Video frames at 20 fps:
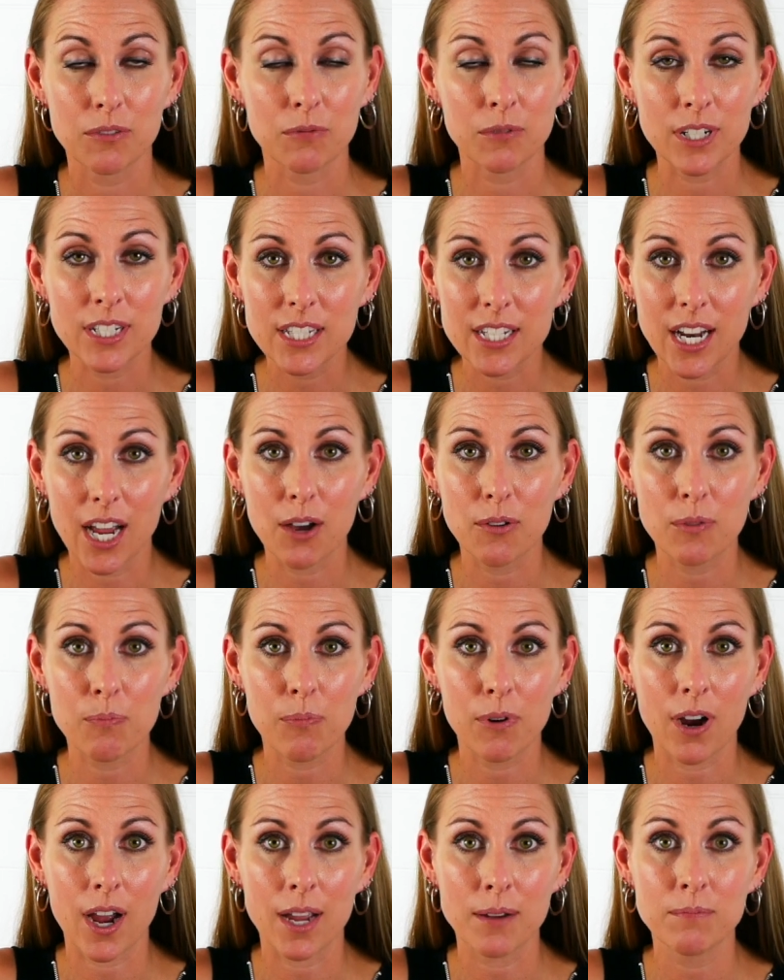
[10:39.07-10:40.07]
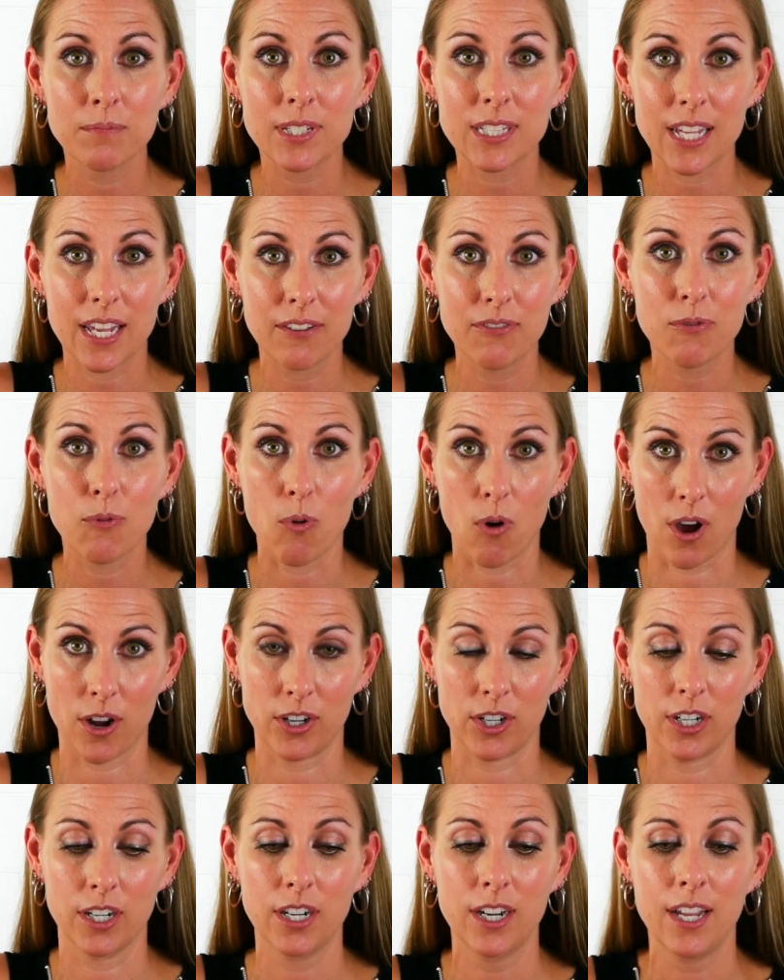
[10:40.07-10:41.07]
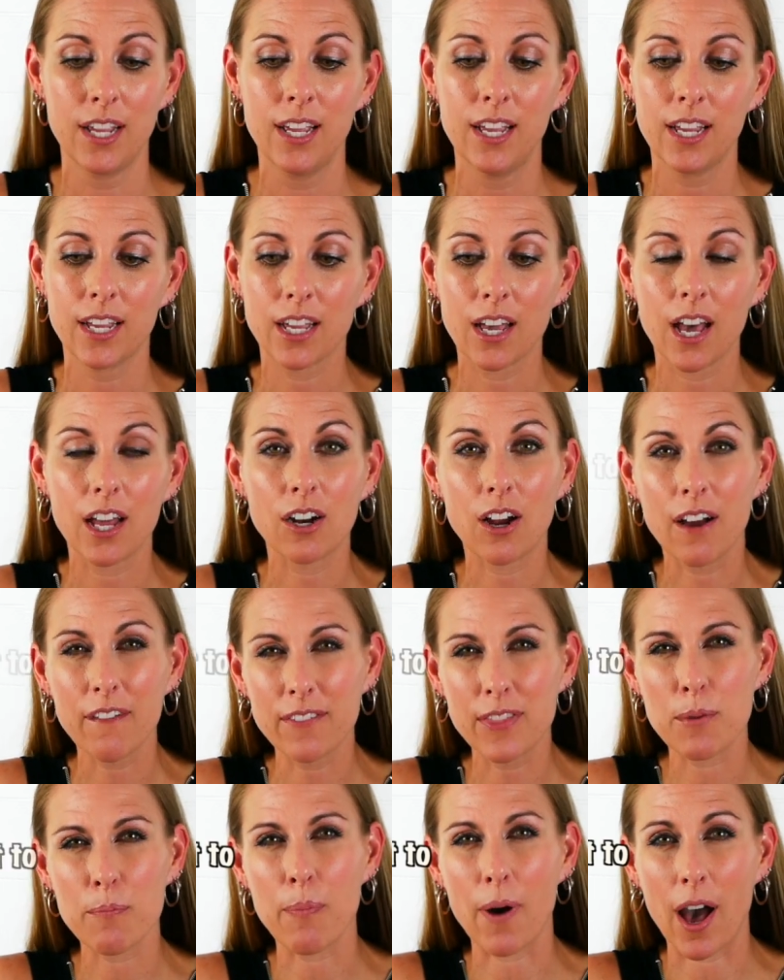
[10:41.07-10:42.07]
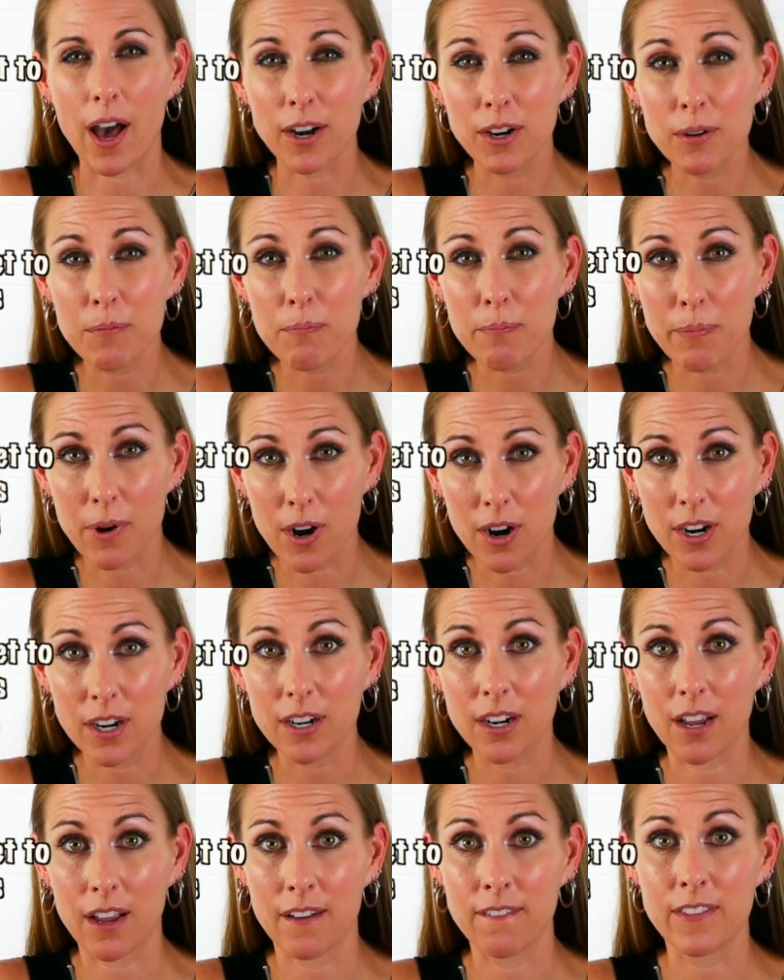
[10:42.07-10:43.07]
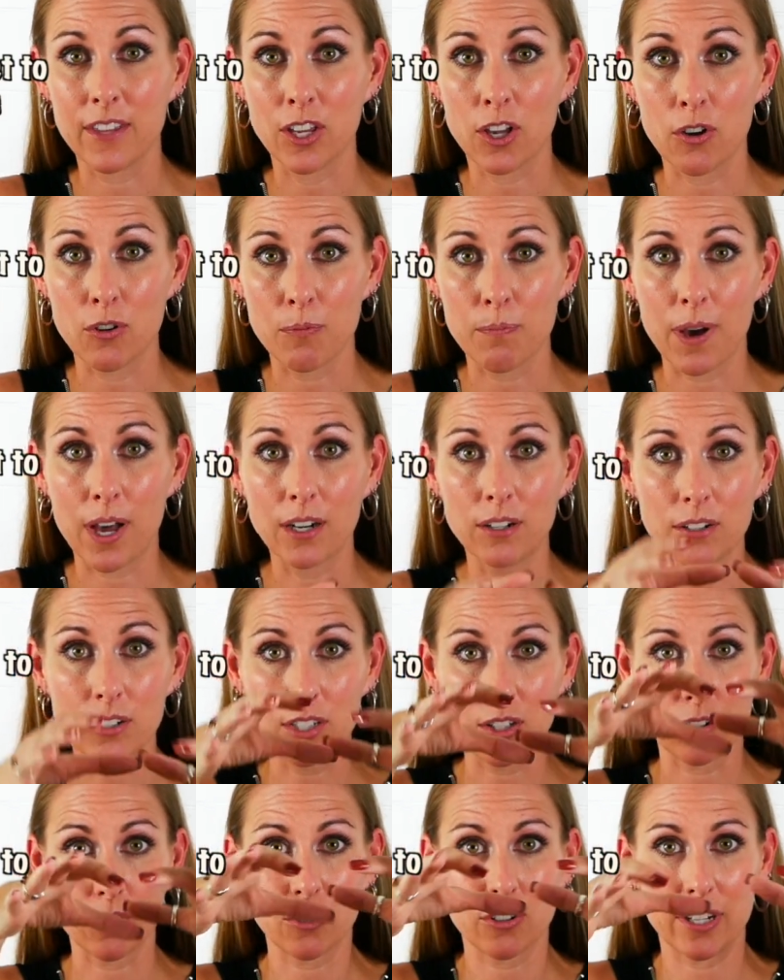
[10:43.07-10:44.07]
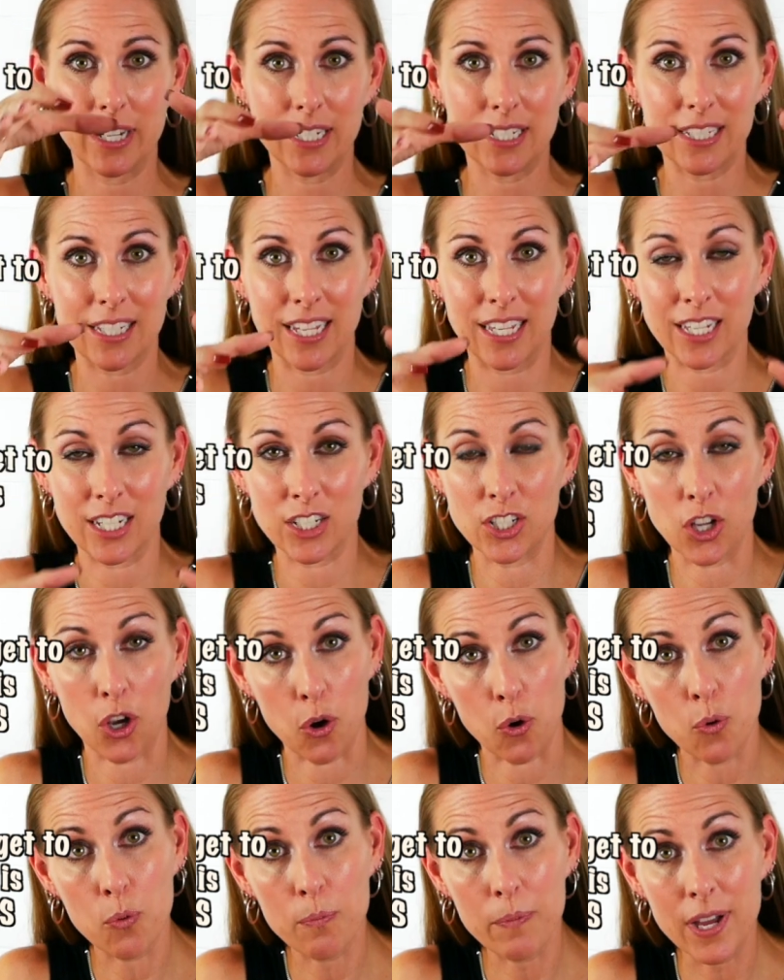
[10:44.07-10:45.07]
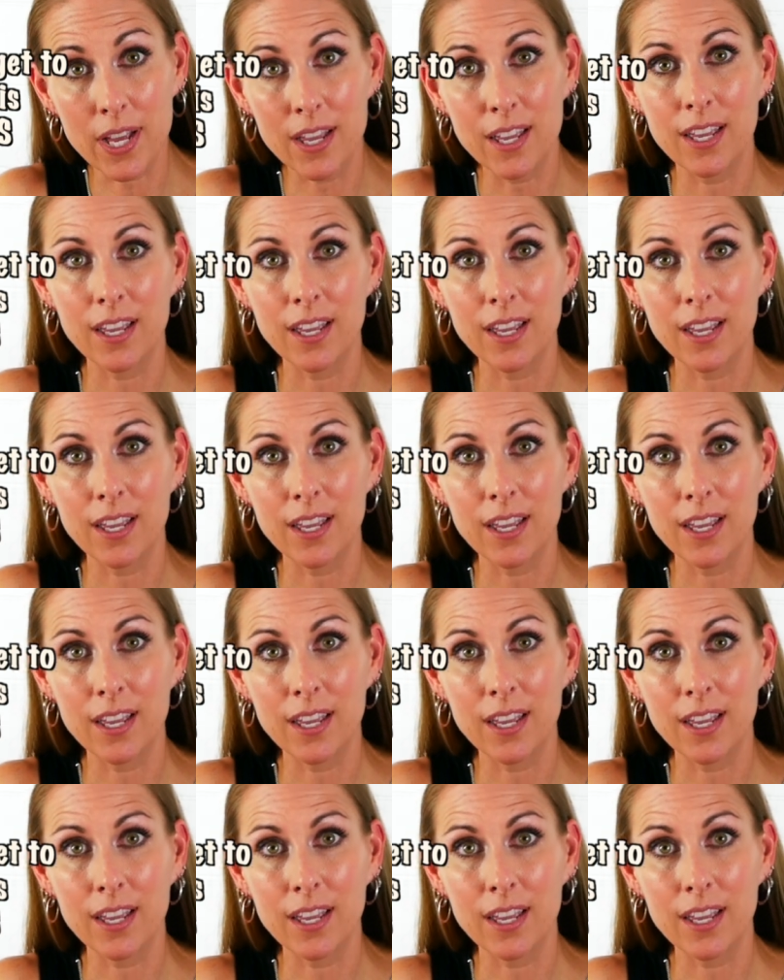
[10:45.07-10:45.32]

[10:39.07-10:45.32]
rinse it out with prime safe water, cut off the bottom part of the Coke bottle so it creates like a dome,